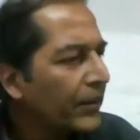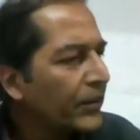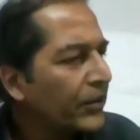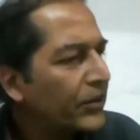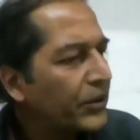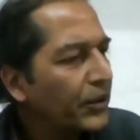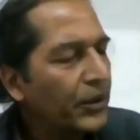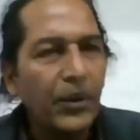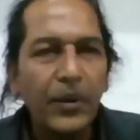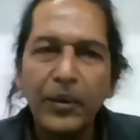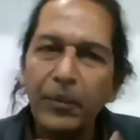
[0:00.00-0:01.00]

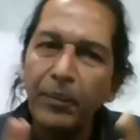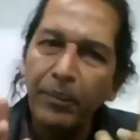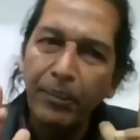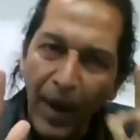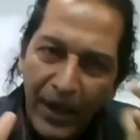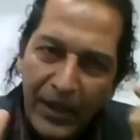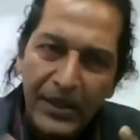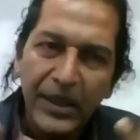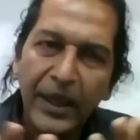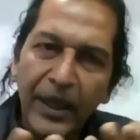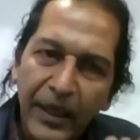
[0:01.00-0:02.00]
So
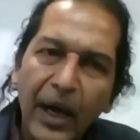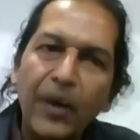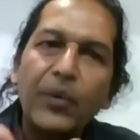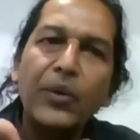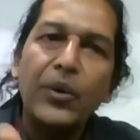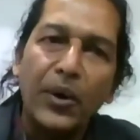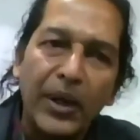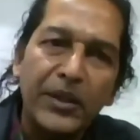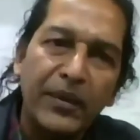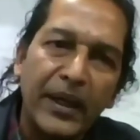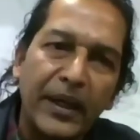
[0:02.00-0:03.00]
passing down knowledge
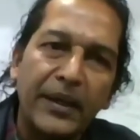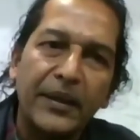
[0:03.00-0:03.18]
where